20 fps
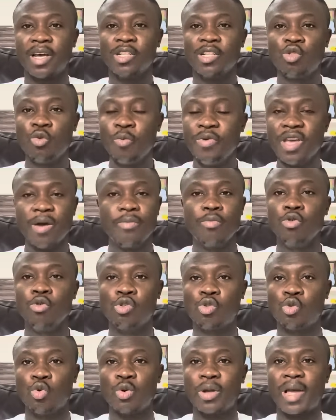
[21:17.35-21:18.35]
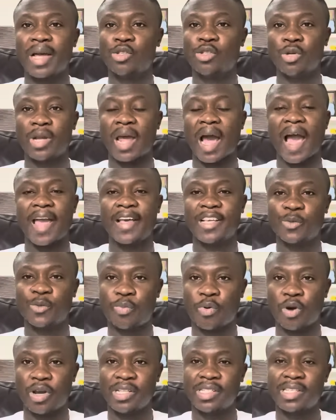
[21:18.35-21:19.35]
to be able to get to the highest
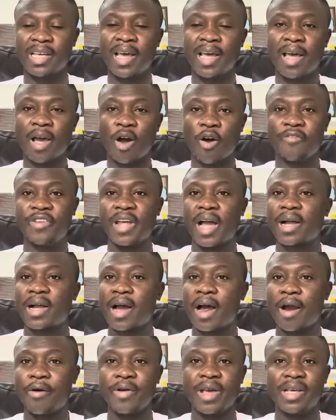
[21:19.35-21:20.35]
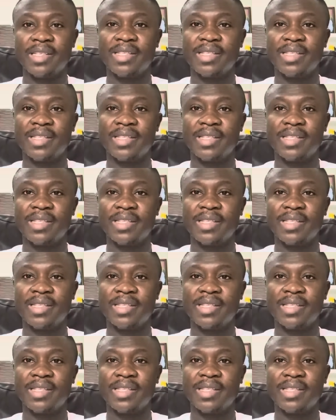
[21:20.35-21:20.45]
point of their career.